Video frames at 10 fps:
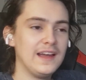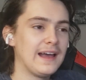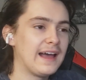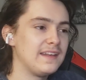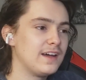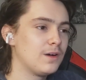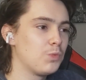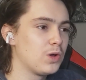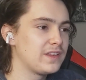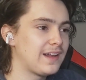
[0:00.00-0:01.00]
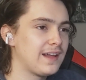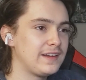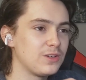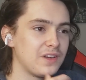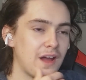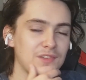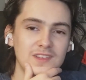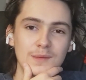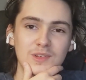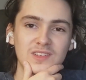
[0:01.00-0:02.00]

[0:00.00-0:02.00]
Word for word: And uh, what that lady on the other team